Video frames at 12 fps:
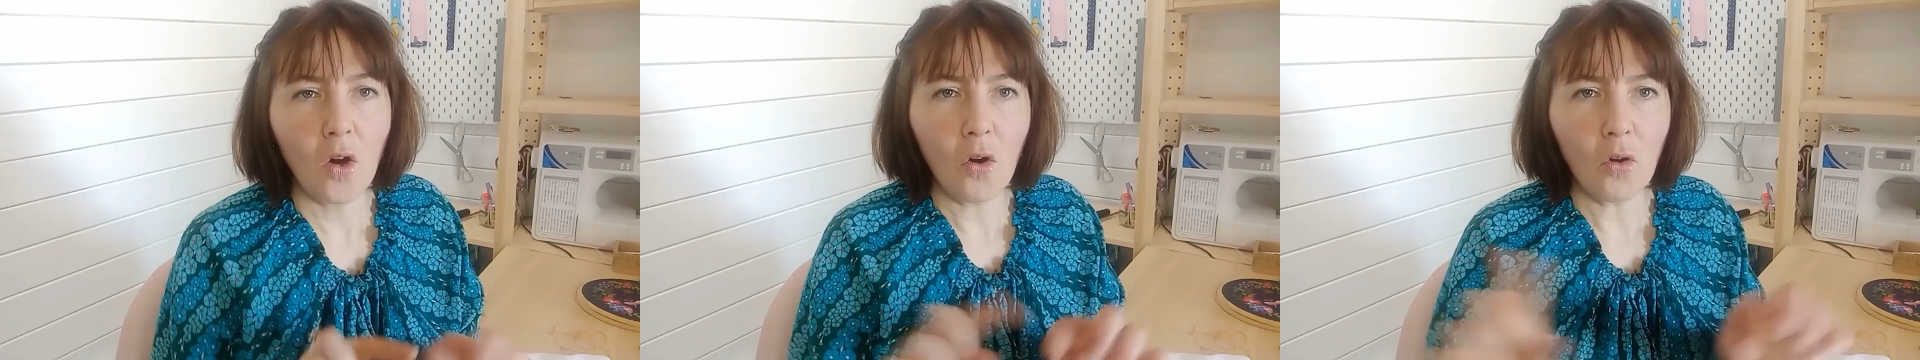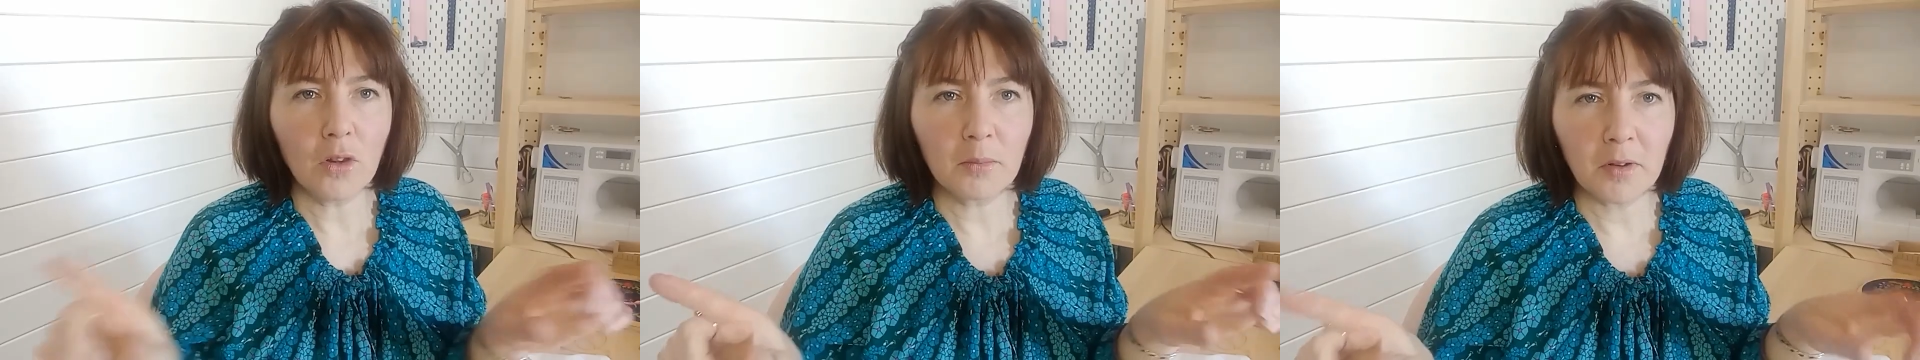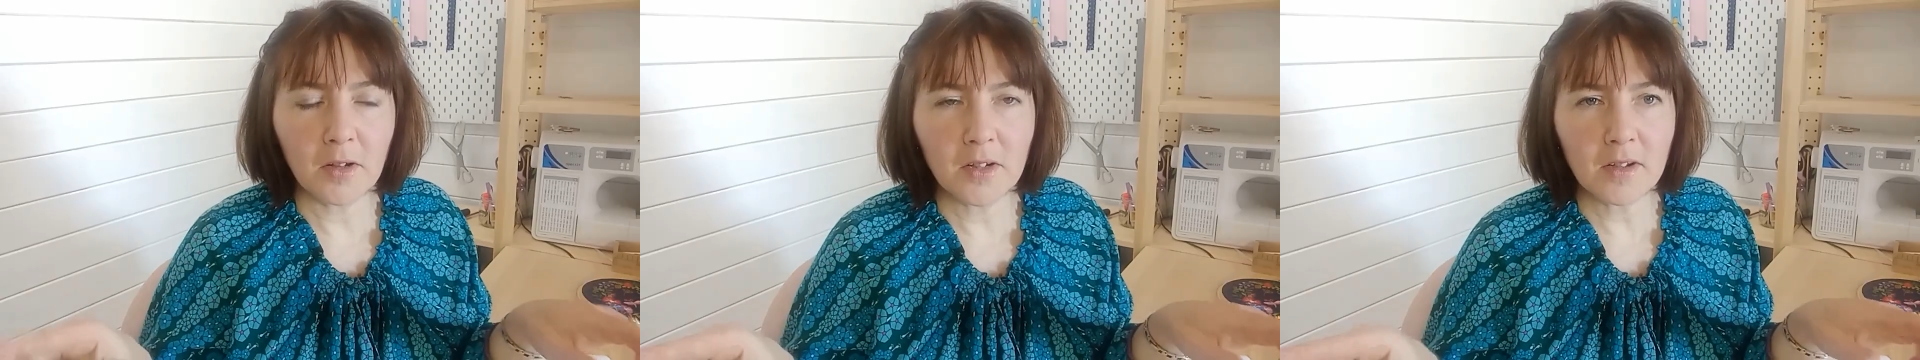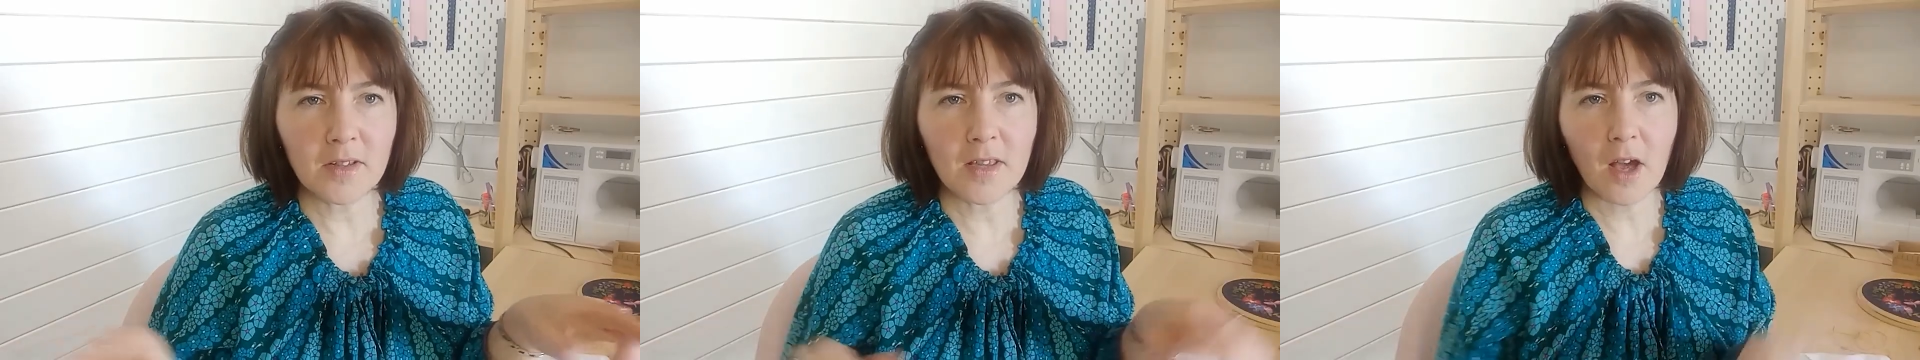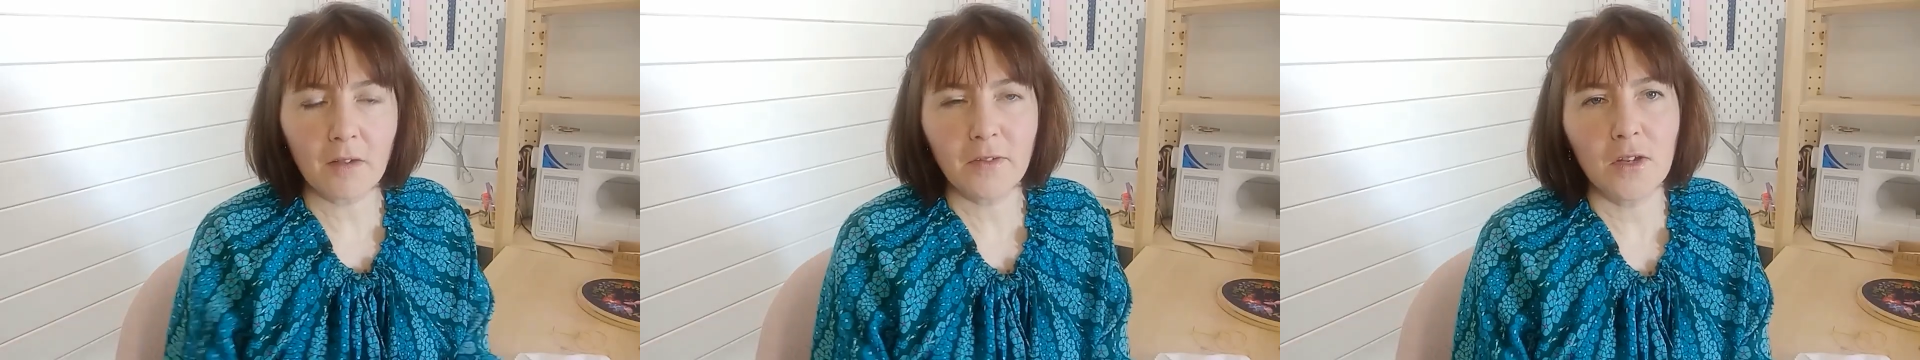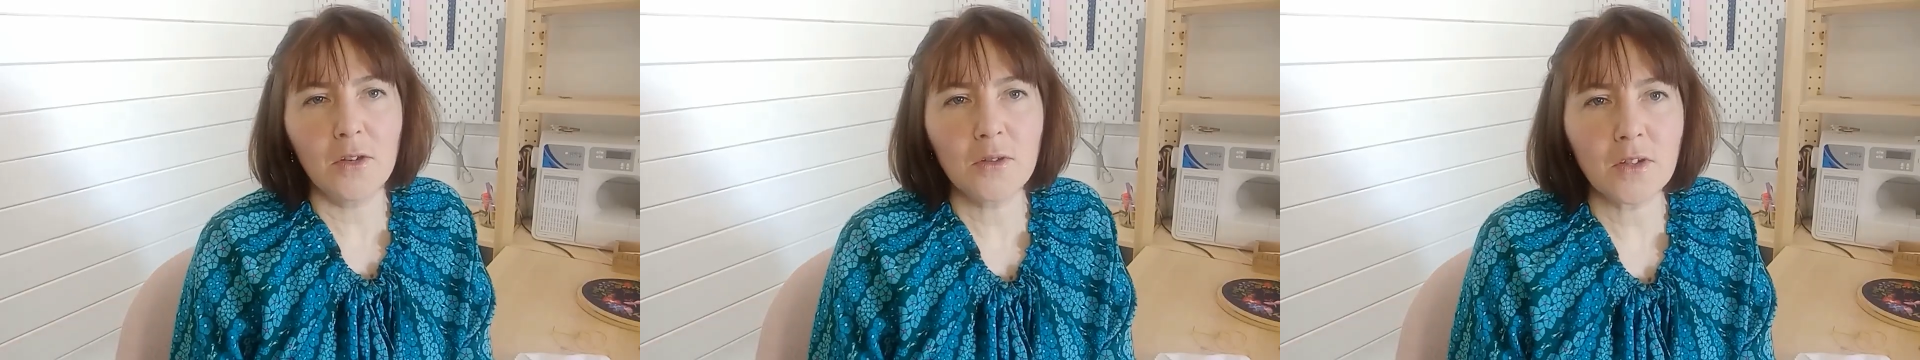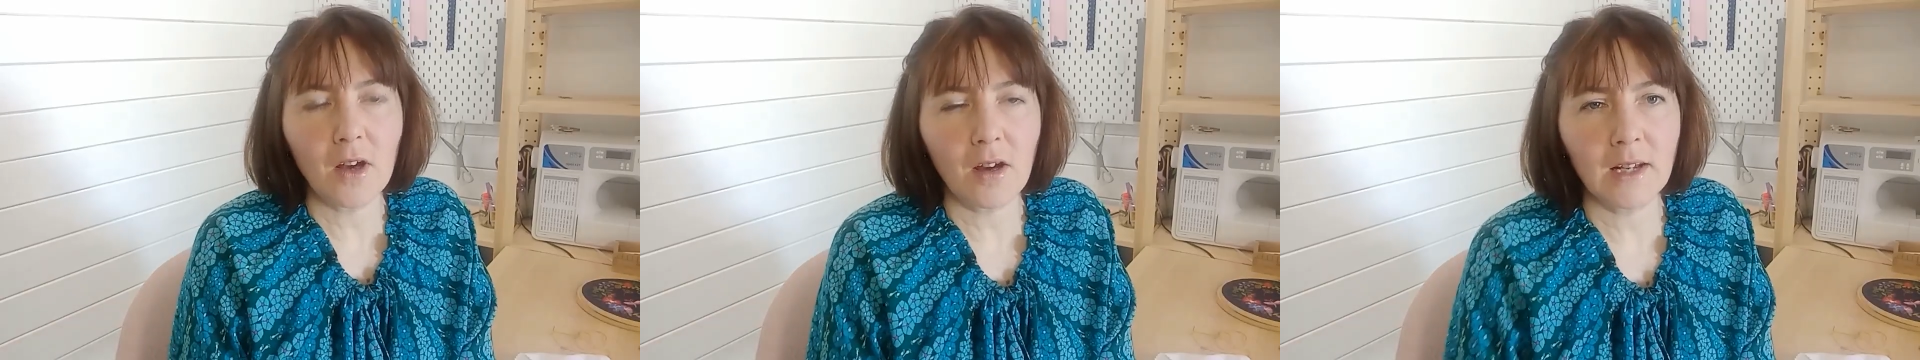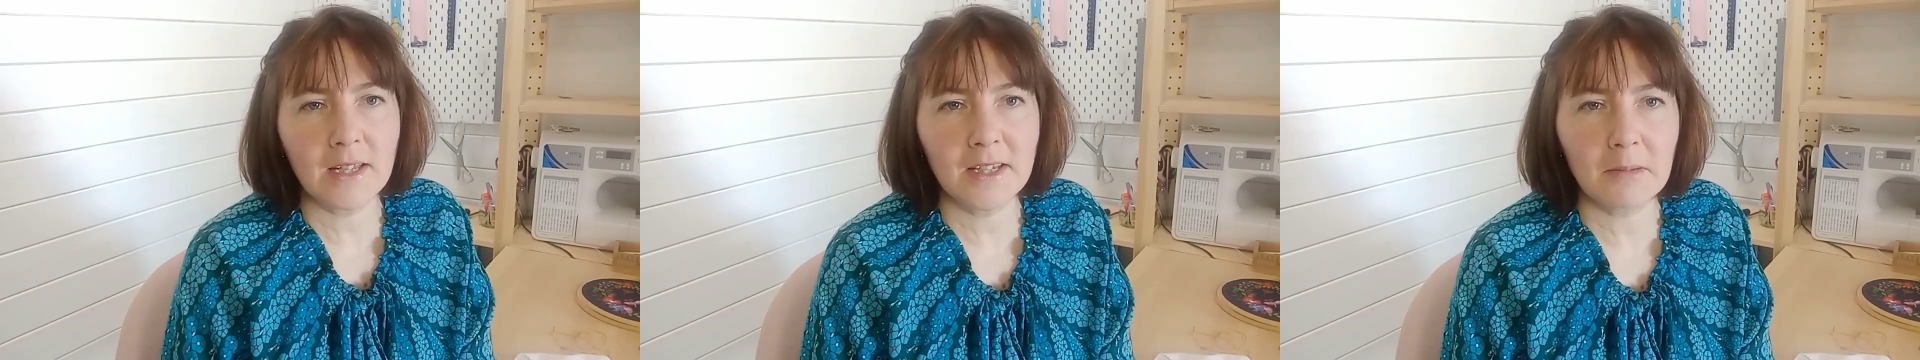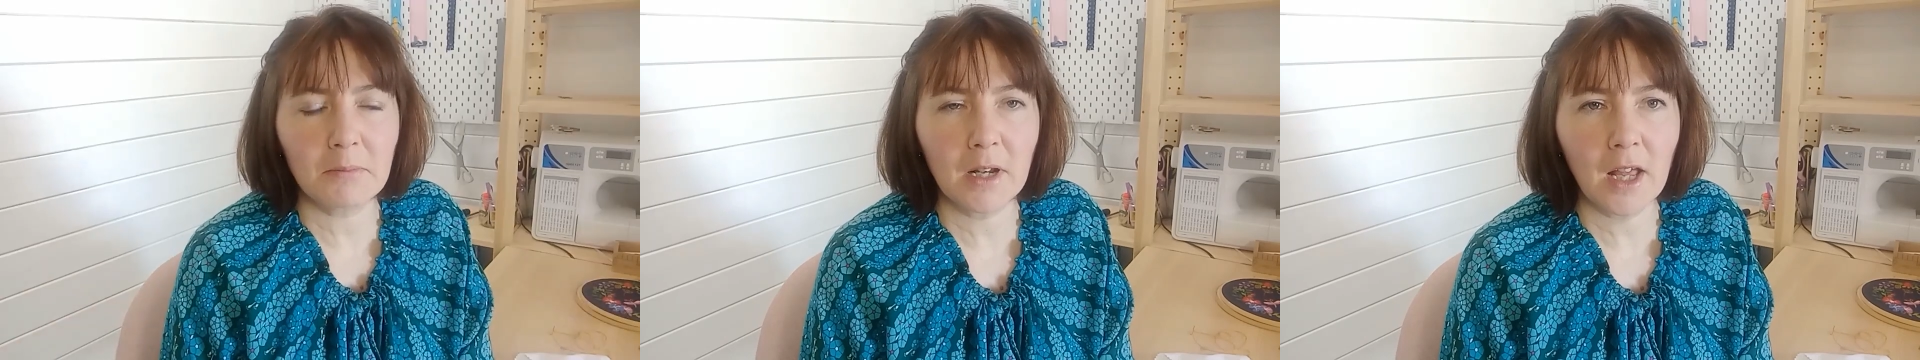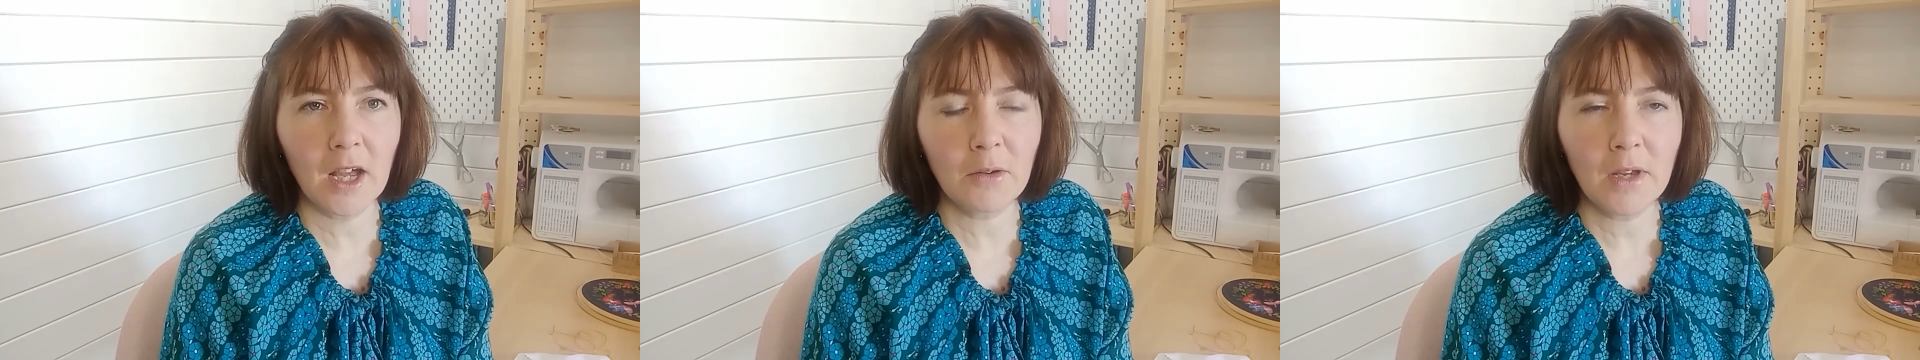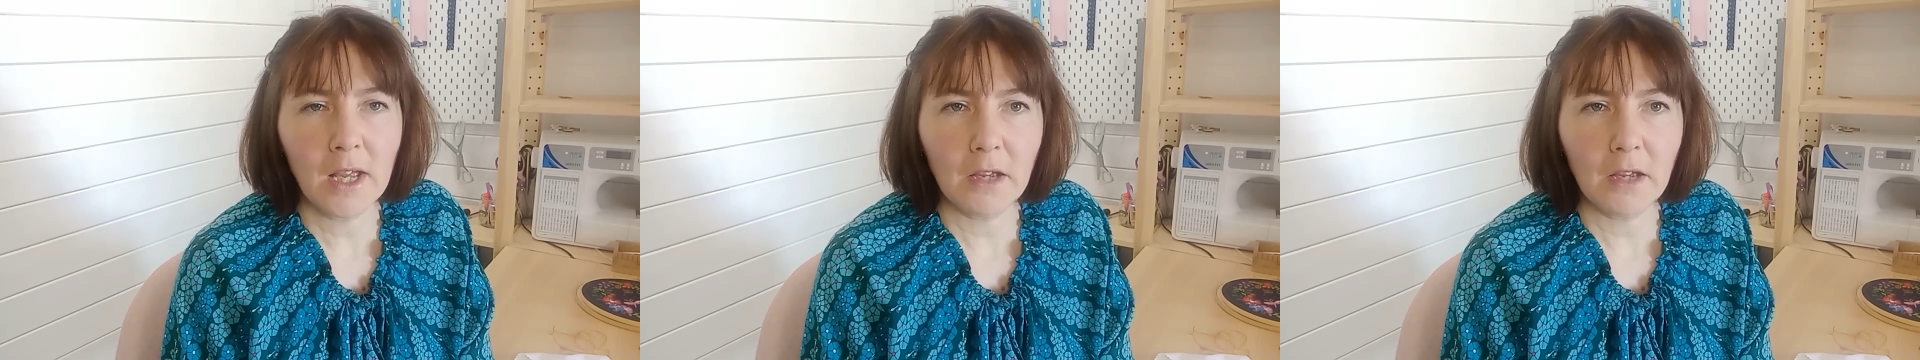All the products that I've used are listed below.